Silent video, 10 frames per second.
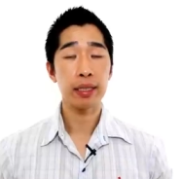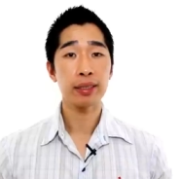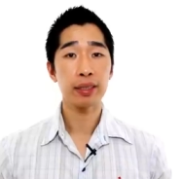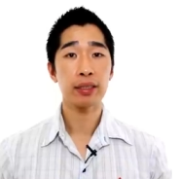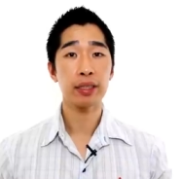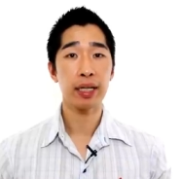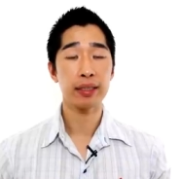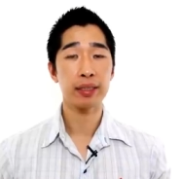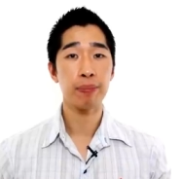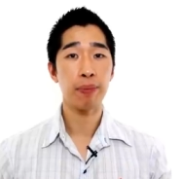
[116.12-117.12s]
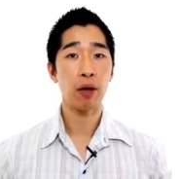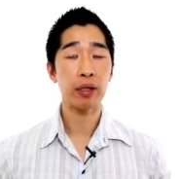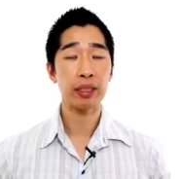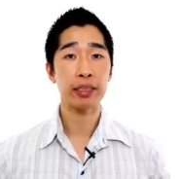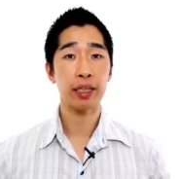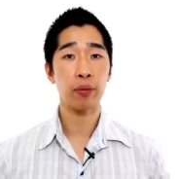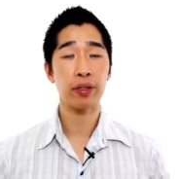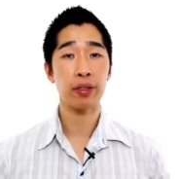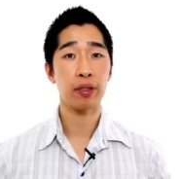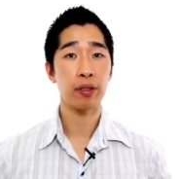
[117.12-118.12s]
Inside today's tip, I want to share
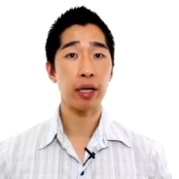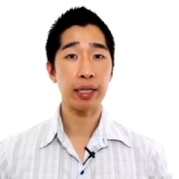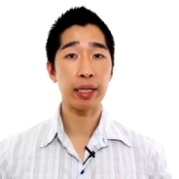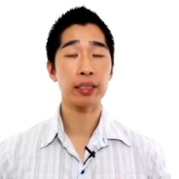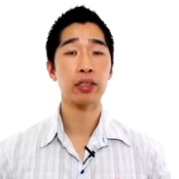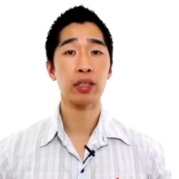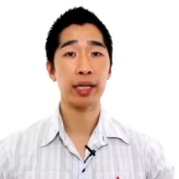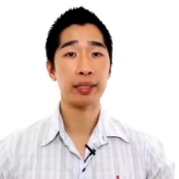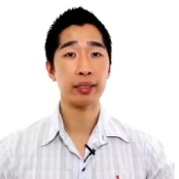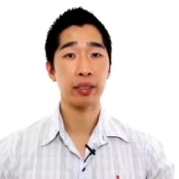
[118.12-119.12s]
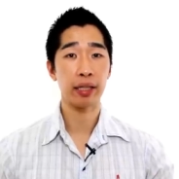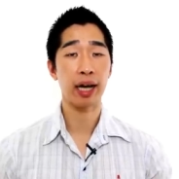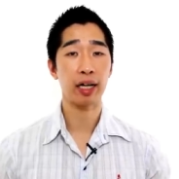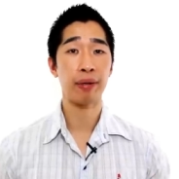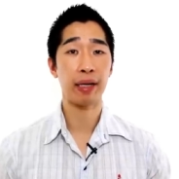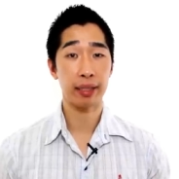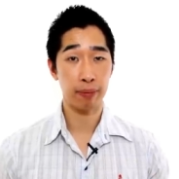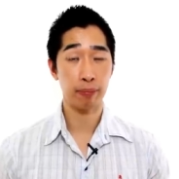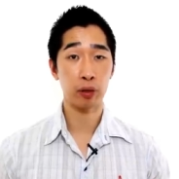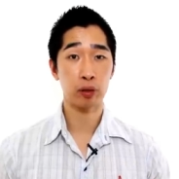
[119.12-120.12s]
with you another strategy on how to be able to
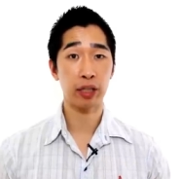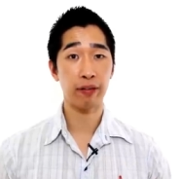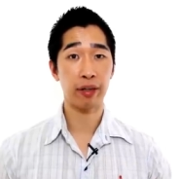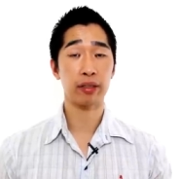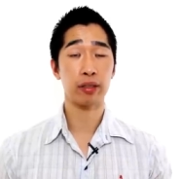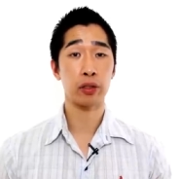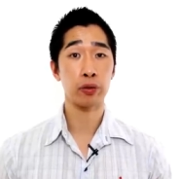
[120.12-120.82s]
get more traffic